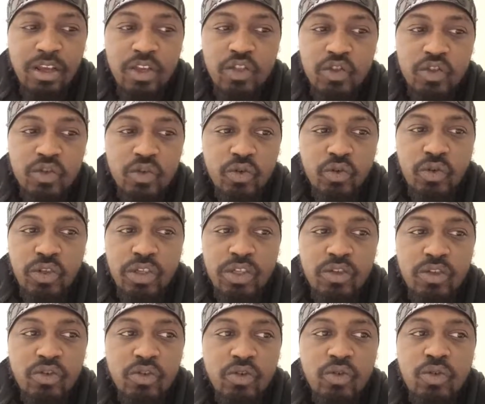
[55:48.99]
so
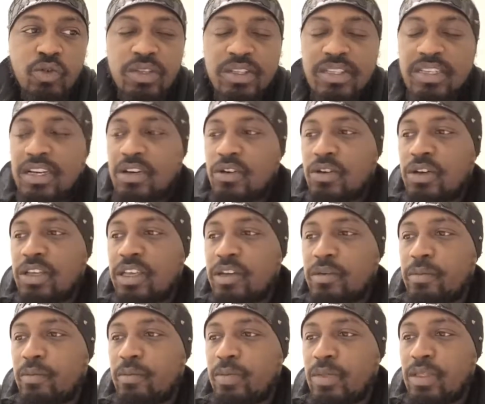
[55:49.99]
you could tell
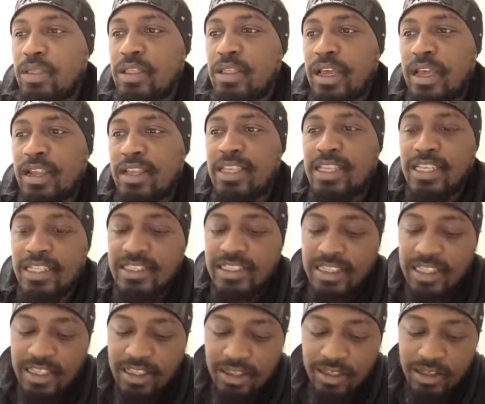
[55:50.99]
him that he has
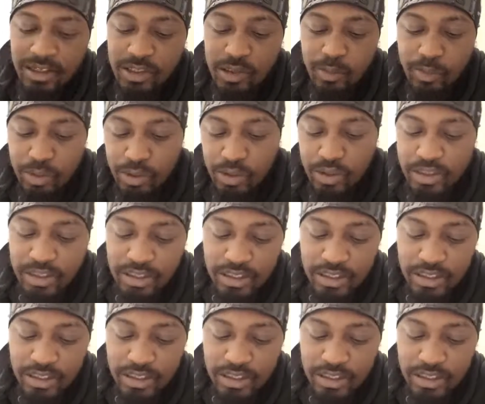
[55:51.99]
to eat this pork.